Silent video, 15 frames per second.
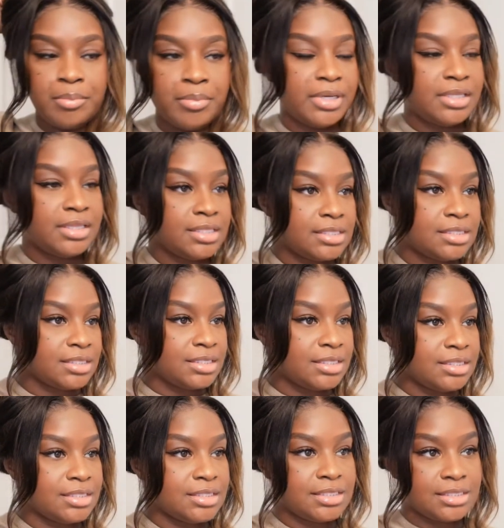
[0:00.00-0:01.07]
but this
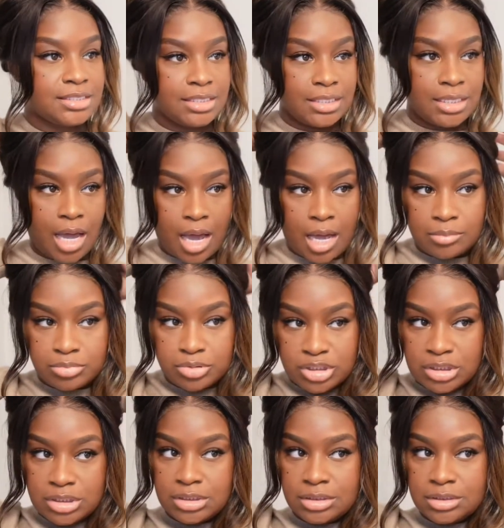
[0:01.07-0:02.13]
is an
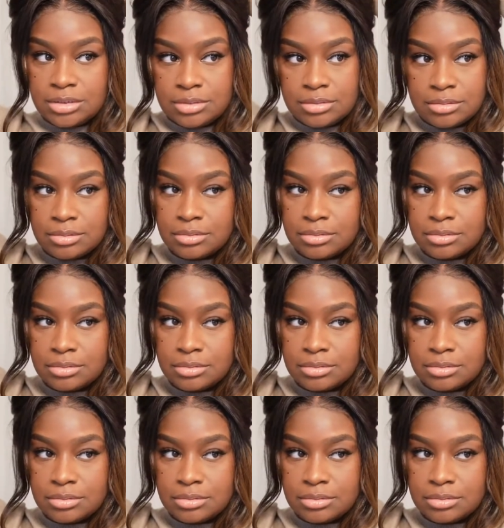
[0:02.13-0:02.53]
option.